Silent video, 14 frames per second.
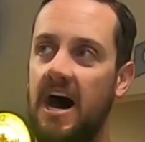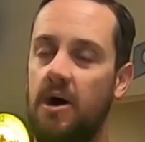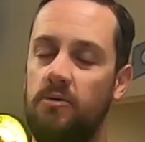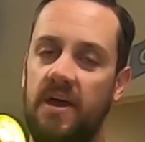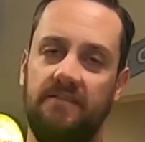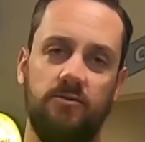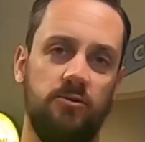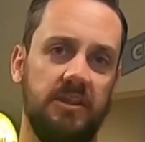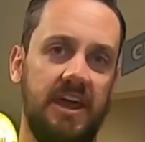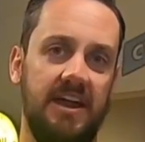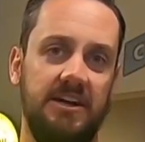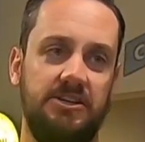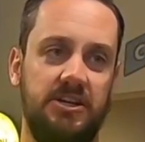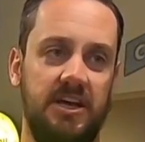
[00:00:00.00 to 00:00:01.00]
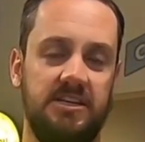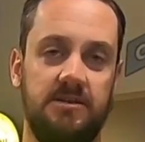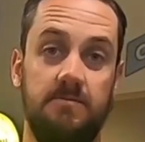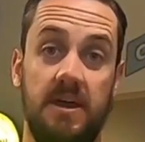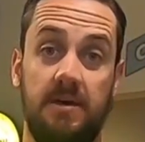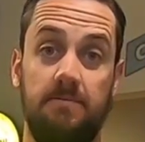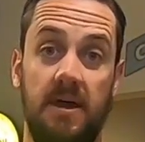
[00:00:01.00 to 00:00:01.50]
we haven't really had a chance to
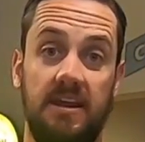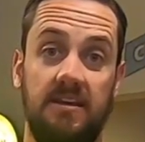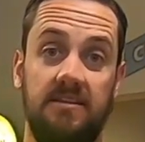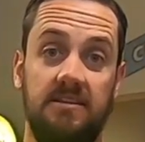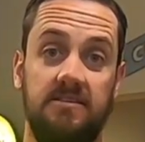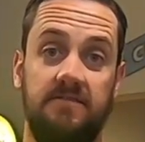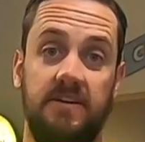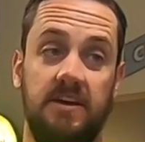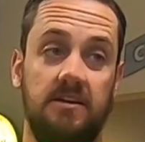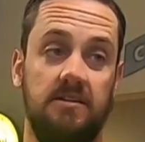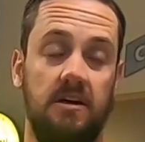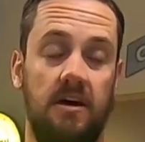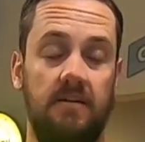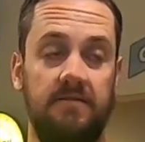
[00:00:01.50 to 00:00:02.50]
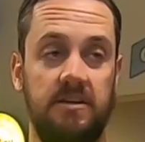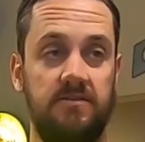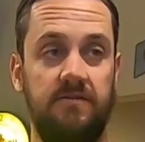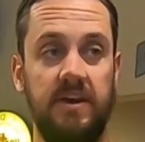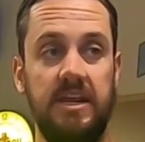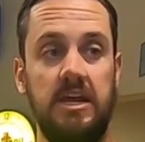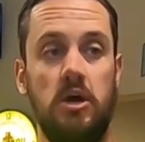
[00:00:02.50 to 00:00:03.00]
make many of these
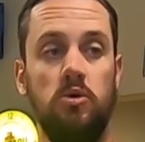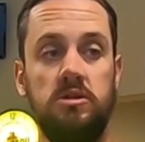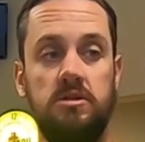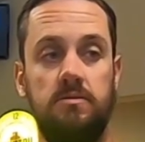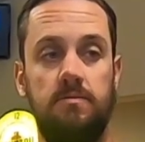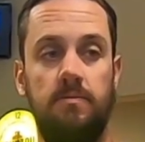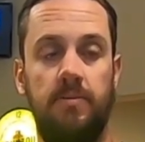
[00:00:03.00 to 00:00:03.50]
videos,